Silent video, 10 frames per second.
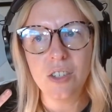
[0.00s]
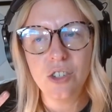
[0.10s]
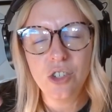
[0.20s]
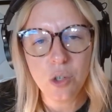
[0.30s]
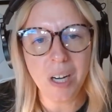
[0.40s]

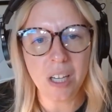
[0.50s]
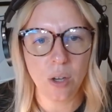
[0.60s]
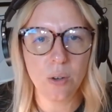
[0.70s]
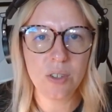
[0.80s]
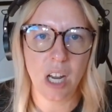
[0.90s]
doing
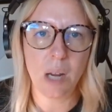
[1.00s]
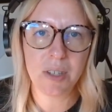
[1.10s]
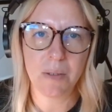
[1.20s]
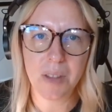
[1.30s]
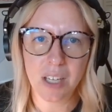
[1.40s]
those types
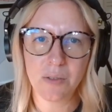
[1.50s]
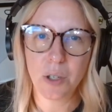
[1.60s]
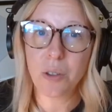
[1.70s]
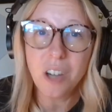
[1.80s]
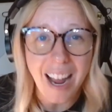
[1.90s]
of things for
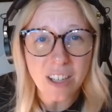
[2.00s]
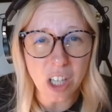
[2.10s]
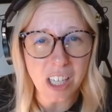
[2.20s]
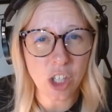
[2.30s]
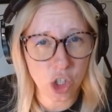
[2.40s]
you, they're
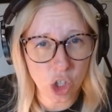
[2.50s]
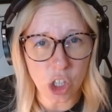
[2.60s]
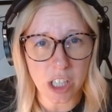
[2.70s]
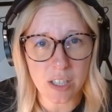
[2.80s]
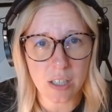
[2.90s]
actually
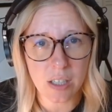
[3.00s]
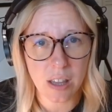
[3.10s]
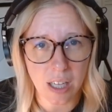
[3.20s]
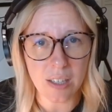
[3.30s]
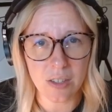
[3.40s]
good
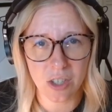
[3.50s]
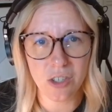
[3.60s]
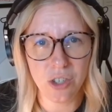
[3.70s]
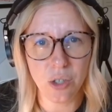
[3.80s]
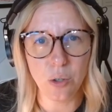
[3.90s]
things to
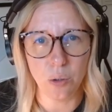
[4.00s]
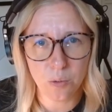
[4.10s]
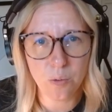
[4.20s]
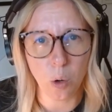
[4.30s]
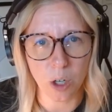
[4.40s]
do
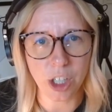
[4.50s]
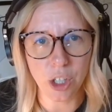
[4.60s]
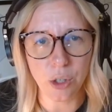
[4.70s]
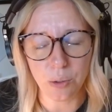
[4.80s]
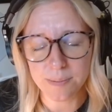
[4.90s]
for
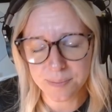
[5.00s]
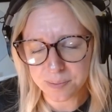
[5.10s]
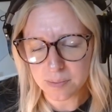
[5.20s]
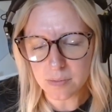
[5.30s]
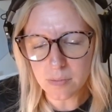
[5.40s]
you
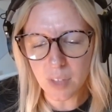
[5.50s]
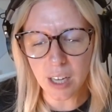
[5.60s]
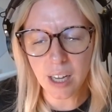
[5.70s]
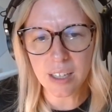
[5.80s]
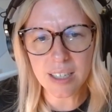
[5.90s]

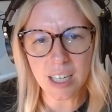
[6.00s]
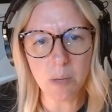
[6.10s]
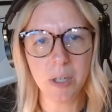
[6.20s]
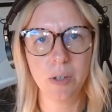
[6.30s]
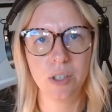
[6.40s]
and
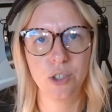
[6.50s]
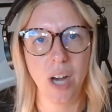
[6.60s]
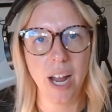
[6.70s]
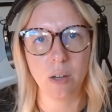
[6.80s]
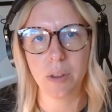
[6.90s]
keep you on
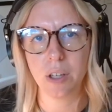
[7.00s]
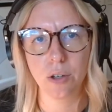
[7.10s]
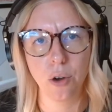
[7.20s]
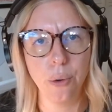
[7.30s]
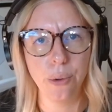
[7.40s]
track with your
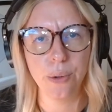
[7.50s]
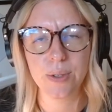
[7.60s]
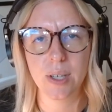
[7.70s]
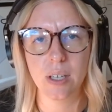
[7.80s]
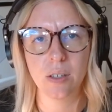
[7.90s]

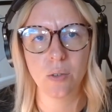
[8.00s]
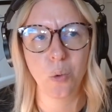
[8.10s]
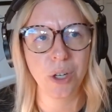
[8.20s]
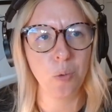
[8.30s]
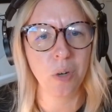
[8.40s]
goals and
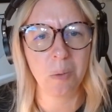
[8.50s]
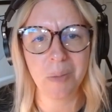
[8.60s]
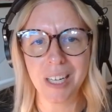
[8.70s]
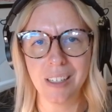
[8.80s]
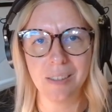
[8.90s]
where you want to
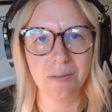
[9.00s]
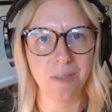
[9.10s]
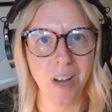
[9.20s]
be in